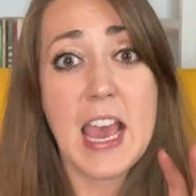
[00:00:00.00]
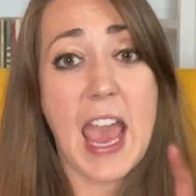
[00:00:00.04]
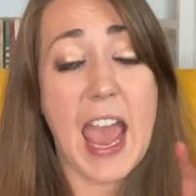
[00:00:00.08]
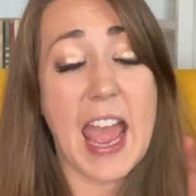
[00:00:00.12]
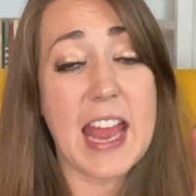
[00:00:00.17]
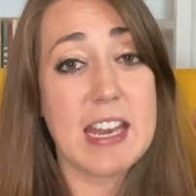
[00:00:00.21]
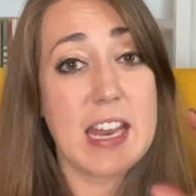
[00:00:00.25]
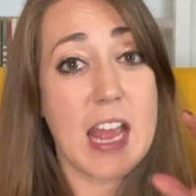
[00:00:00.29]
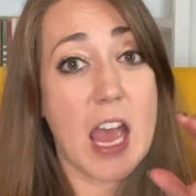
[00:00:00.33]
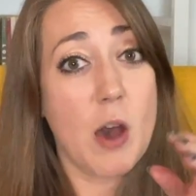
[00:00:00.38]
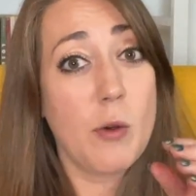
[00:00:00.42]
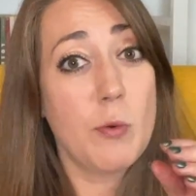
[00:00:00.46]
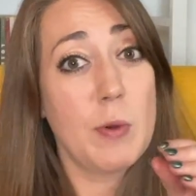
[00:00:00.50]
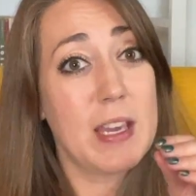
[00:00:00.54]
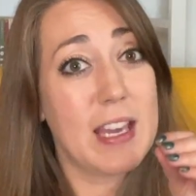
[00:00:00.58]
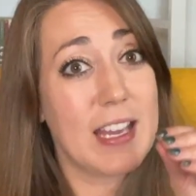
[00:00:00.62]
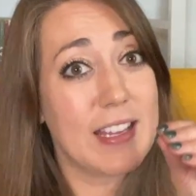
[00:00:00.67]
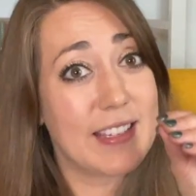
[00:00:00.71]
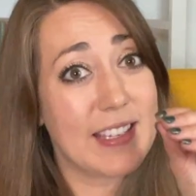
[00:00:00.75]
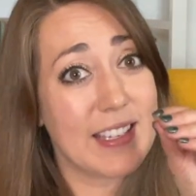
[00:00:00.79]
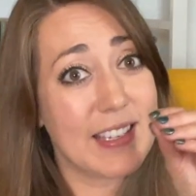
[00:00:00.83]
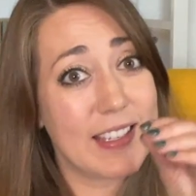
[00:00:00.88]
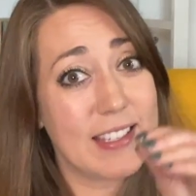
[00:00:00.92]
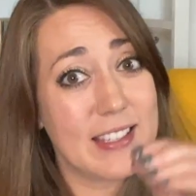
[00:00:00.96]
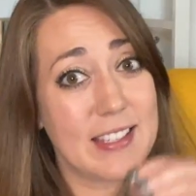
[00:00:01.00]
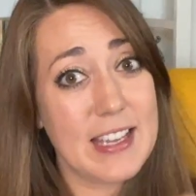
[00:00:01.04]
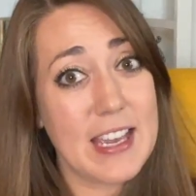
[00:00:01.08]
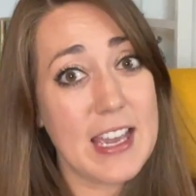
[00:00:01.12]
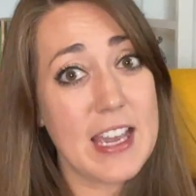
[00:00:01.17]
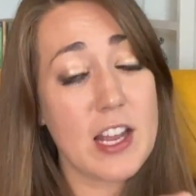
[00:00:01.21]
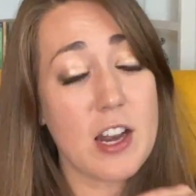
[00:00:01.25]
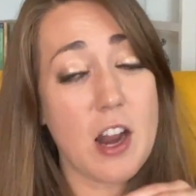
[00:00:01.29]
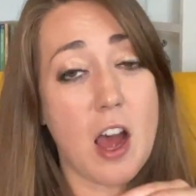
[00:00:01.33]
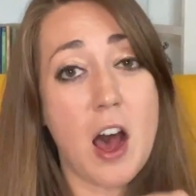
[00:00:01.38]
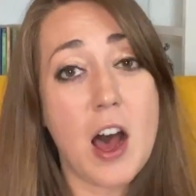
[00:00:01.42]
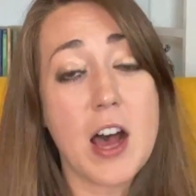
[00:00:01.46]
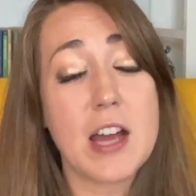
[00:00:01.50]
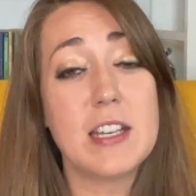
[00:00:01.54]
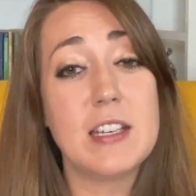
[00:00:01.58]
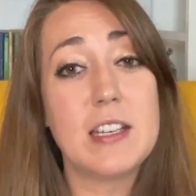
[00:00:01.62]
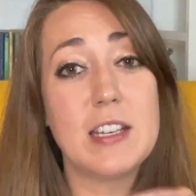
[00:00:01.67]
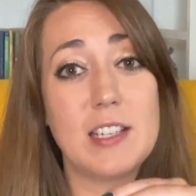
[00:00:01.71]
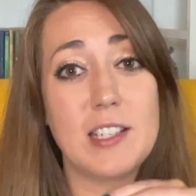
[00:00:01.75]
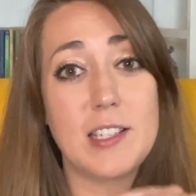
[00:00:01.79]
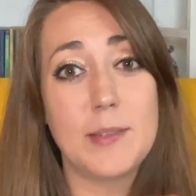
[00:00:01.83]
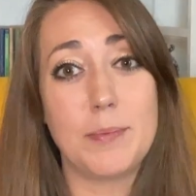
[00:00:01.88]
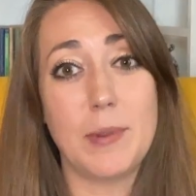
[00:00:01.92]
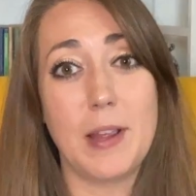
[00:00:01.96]
And now we get to see it on
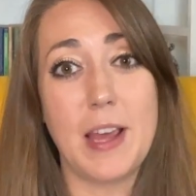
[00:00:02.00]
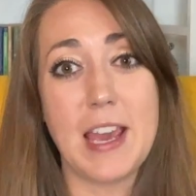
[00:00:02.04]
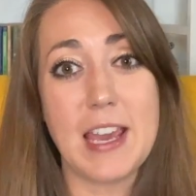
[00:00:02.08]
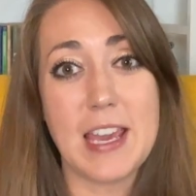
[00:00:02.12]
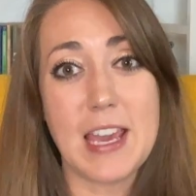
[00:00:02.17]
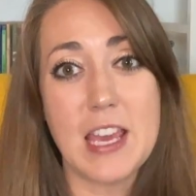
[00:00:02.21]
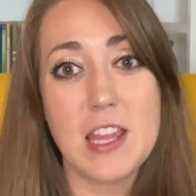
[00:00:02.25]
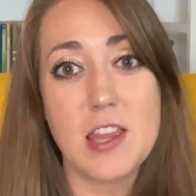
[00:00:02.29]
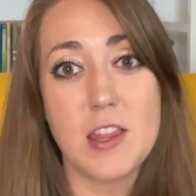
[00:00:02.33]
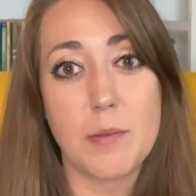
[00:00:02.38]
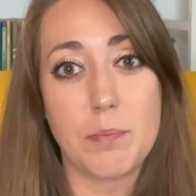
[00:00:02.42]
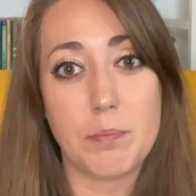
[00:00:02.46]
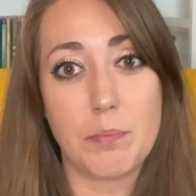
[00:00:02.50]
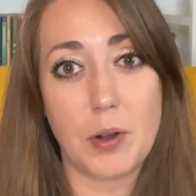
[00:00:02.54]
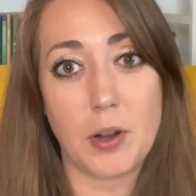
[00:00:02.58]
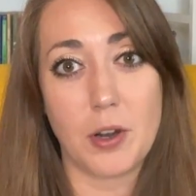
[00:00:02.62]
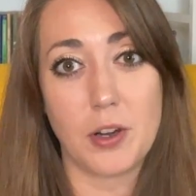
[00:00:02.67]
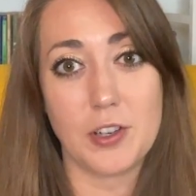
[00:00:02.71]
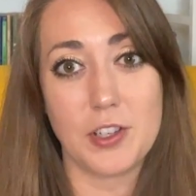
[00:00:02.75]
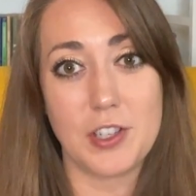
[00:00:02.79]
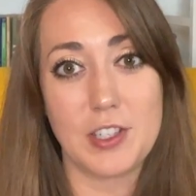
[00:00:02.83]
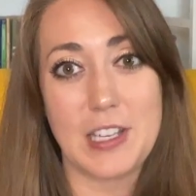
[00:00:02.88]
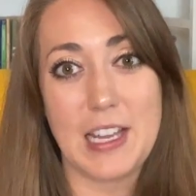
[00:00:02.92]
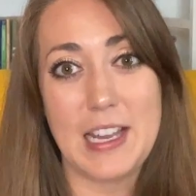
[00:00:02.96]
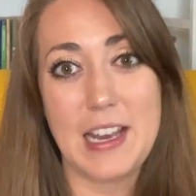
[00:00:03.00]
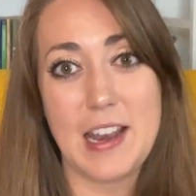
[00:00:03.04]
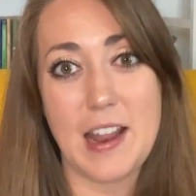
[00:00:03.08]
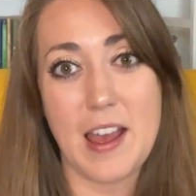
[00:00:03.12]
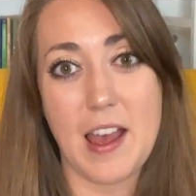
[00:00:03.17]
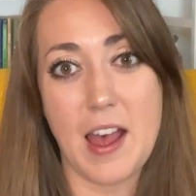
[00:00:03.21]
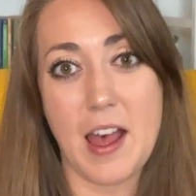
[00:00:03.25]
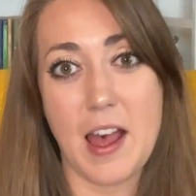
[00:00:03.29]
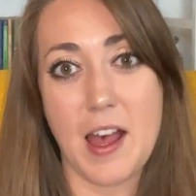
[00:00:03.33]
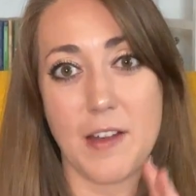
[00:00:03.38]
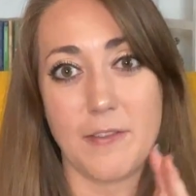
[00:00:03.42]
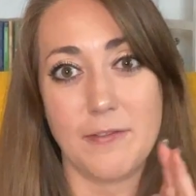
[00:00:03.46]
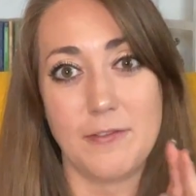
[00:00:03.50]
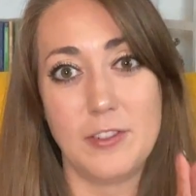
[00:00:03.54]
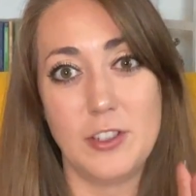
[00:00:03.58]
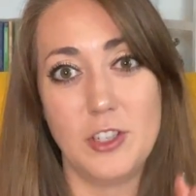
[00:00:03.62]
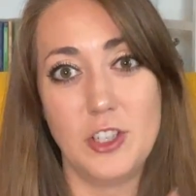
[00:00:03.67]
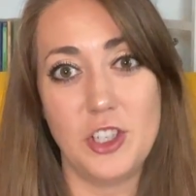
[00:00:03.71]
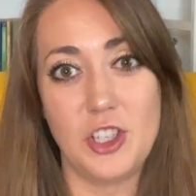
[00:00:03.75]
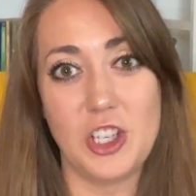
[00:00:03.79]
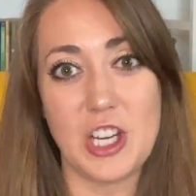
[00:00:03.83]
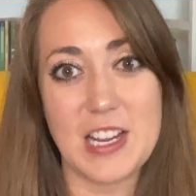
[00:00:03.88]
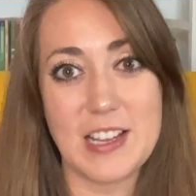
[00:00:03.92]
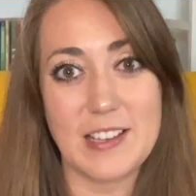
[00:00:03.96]
display in the person of
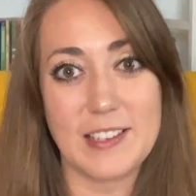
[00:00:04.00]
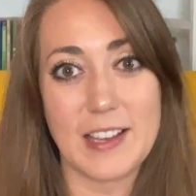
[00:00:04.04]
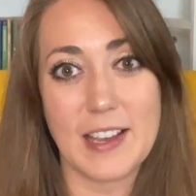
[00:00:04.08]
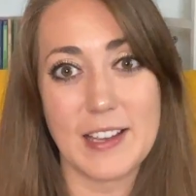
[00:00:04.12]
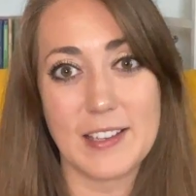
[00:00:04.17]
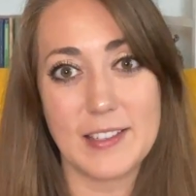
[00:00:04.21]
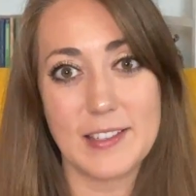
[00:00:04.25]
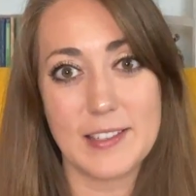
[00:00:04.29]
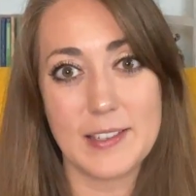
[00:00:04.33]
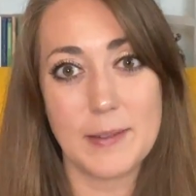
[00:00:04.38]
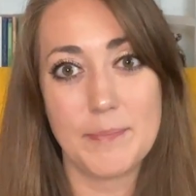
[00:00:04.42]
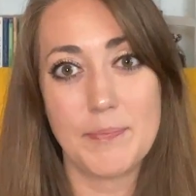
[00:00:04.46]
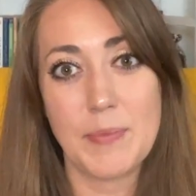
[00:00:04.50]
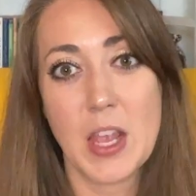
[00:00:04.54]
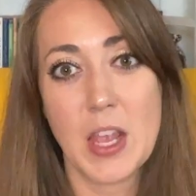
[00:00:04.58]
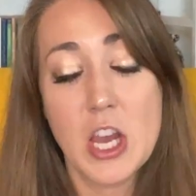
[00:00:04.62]
Jesus.